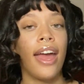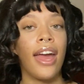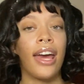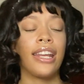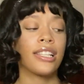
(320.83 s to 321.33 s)

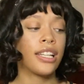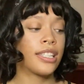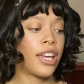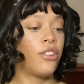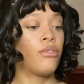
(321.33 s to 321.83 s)
and it's gonna
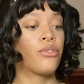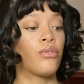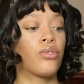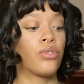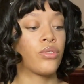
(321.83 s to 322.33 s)
take you
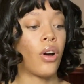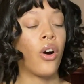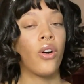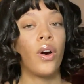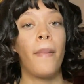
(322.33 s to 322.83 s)
through
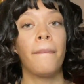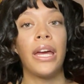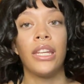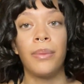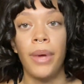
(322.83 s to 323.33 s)
so many